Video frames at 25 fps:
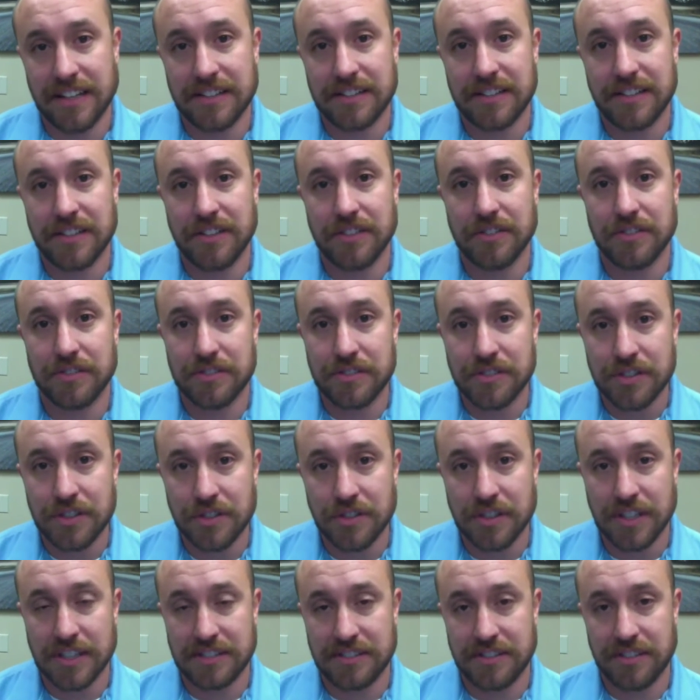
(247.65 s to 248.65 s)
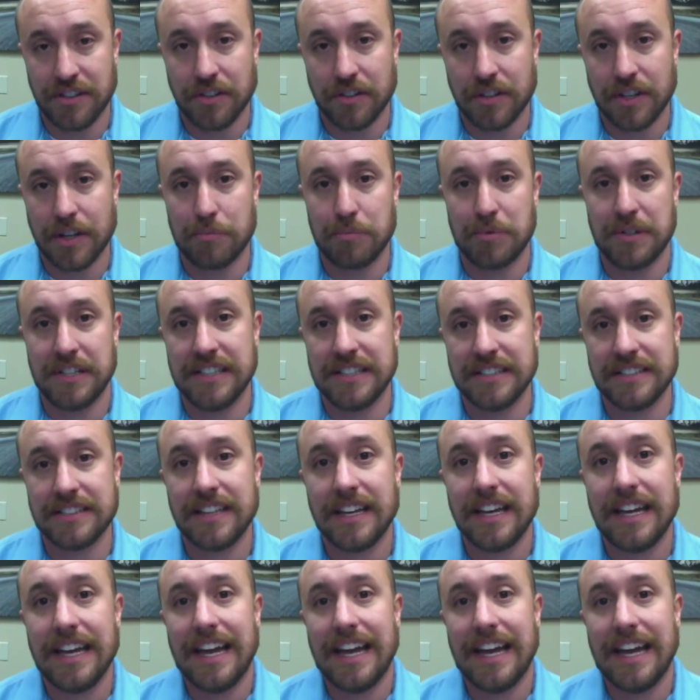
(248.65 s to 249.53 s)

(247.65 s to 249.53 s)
to use two SEO companies